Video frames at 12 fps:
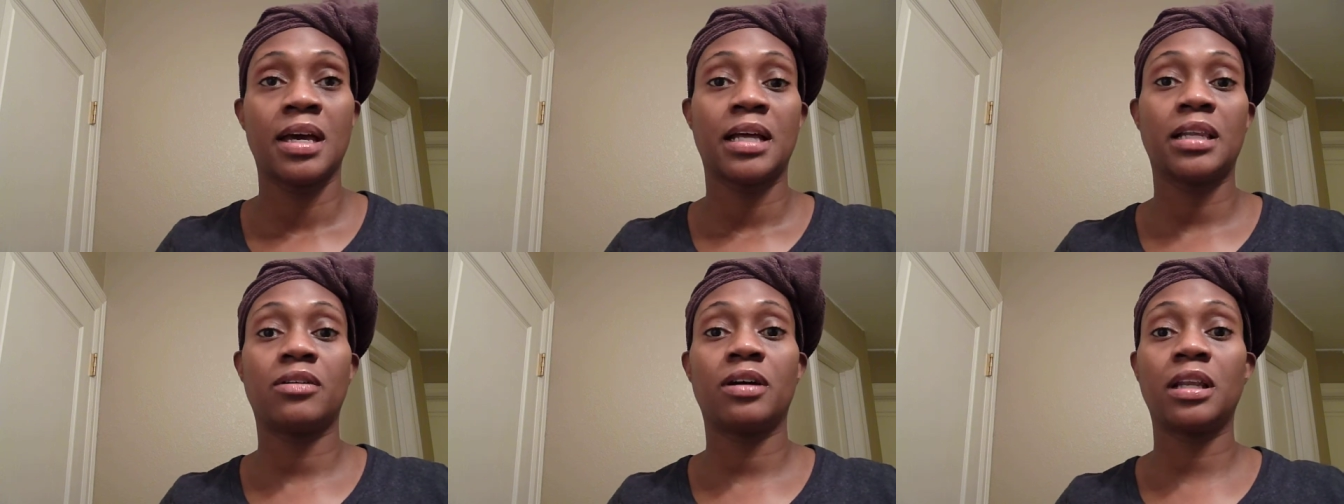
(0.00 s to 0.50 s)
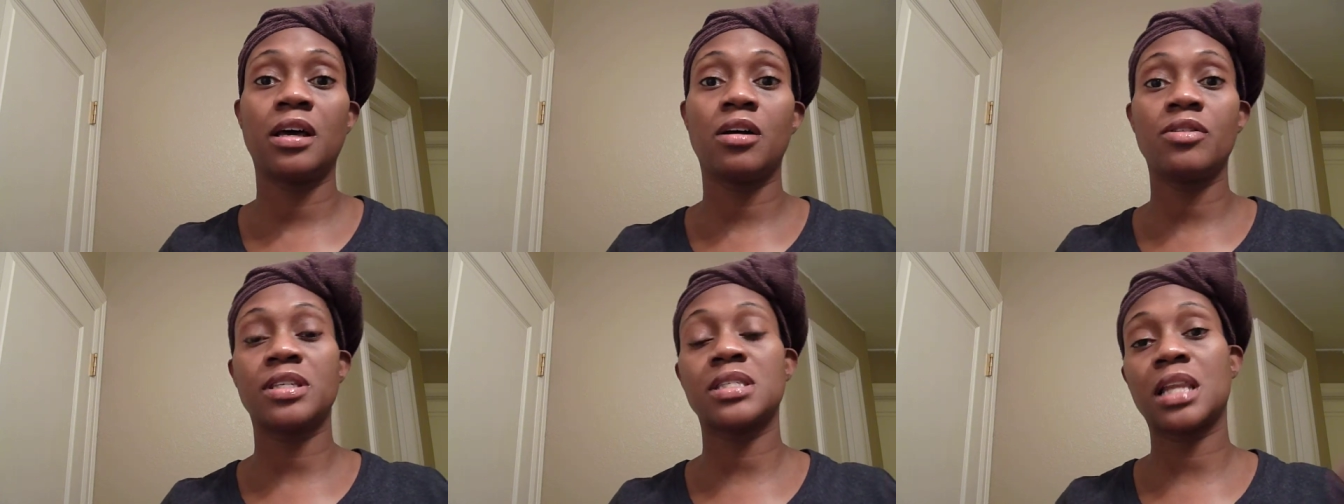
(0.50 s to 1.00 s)
Hello,
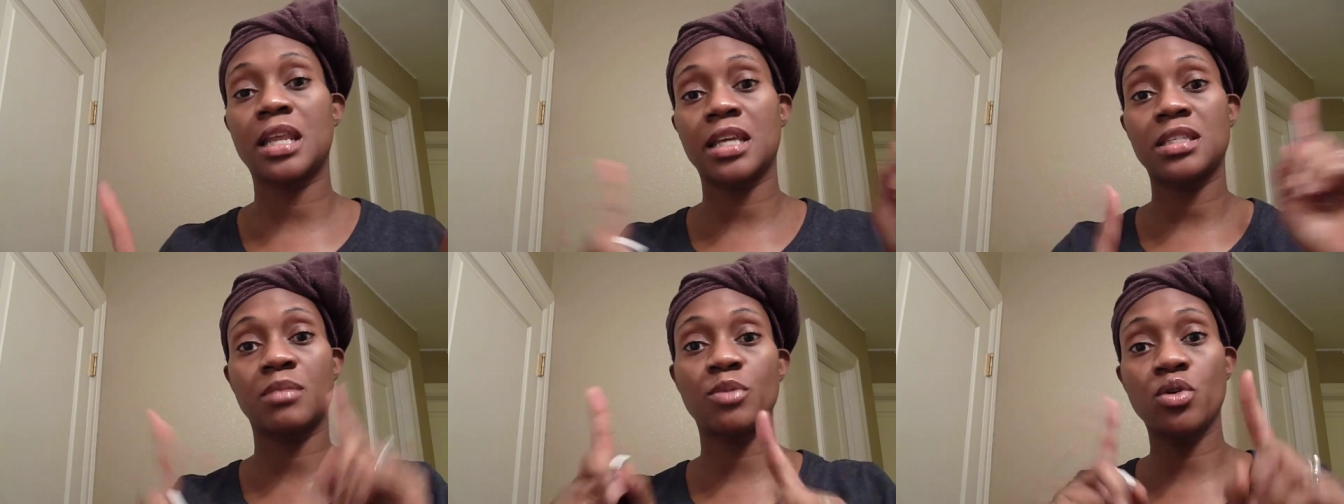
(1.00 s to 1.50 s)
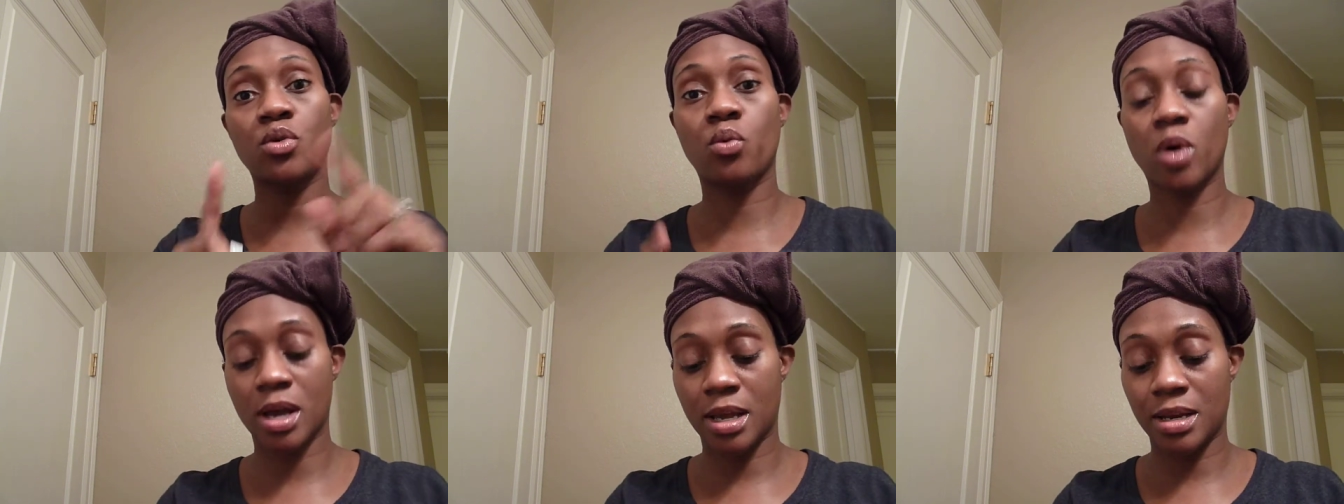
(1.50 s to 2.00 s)
hello, this is Lena Tamuk
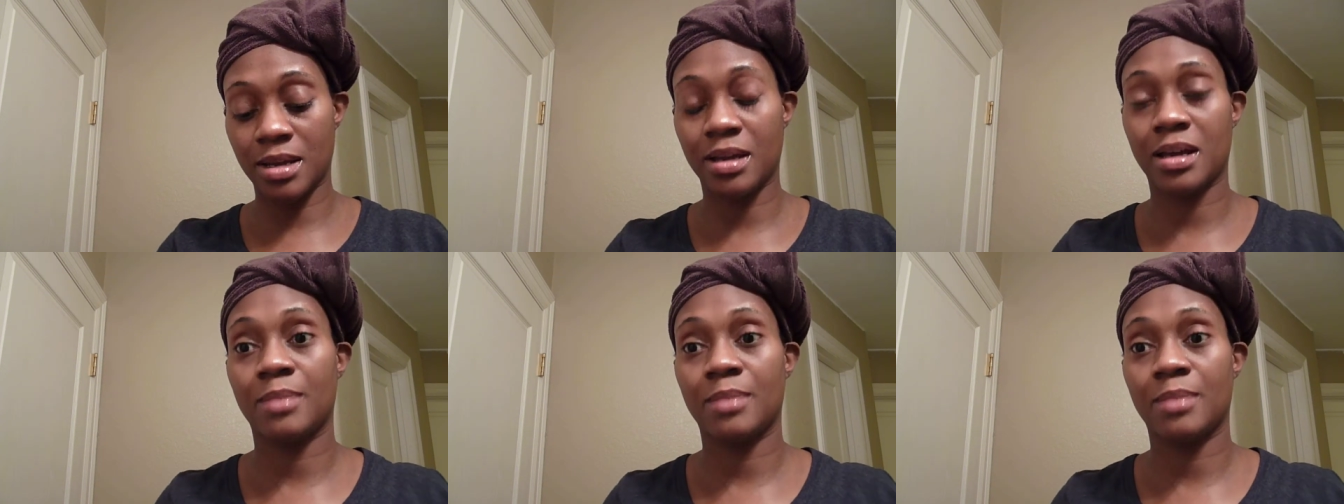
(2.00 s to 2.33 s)
1.